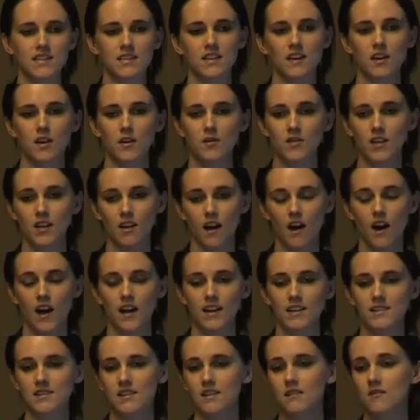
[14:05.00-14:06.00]
to the guy,
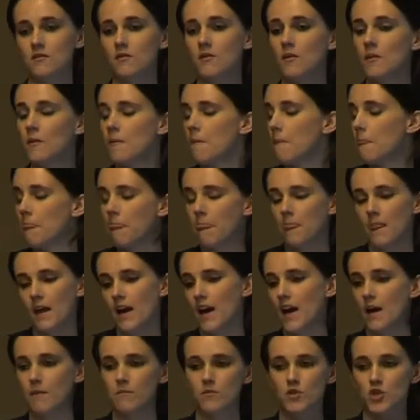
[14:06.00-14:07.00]
listen,
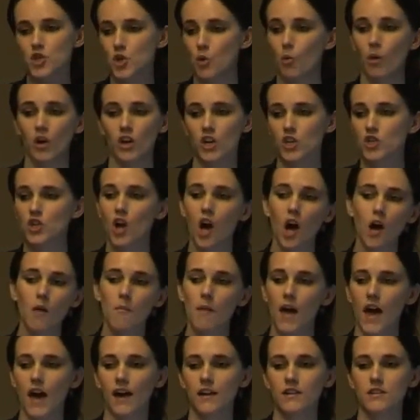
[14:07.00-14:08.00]
do you want a job,
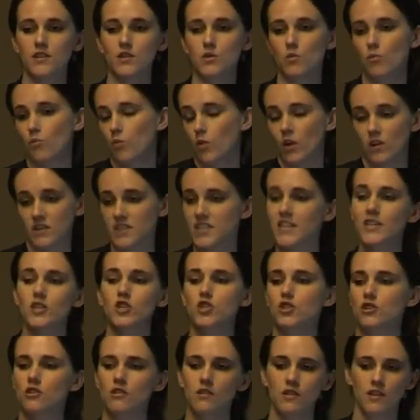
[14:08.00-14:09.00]
and we'll teach
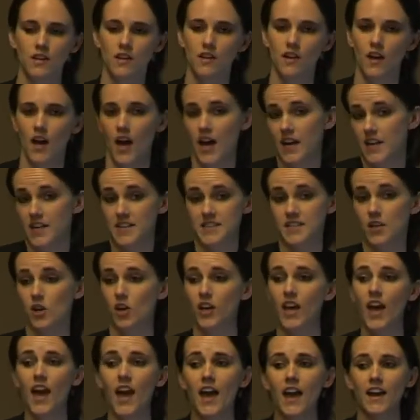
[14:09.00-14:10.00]
you? And he said,
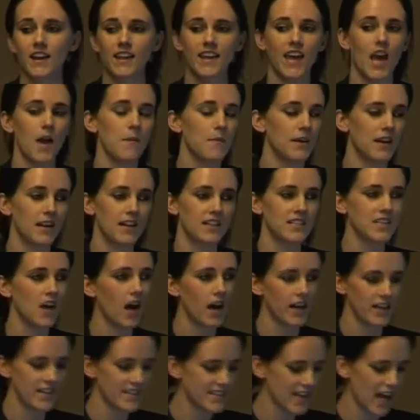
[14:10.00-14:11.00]
okay, and he came in at a
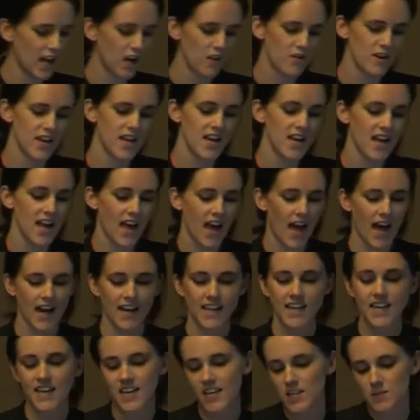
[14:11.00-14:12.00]
tiny salary, and
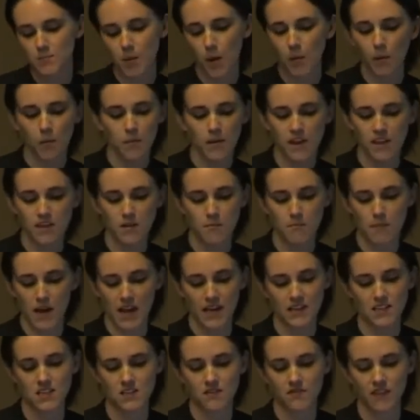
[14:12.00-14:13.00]
he is probably the
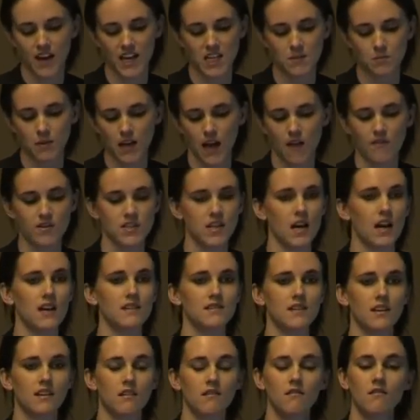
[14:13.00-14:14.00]
best Facebook
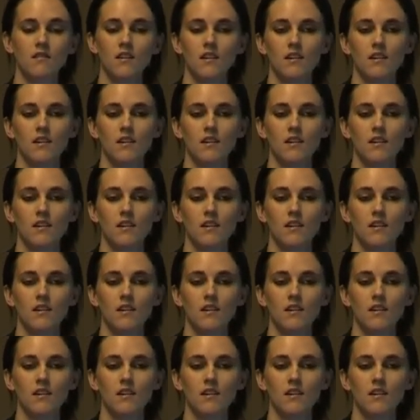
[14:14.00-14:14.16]
advertising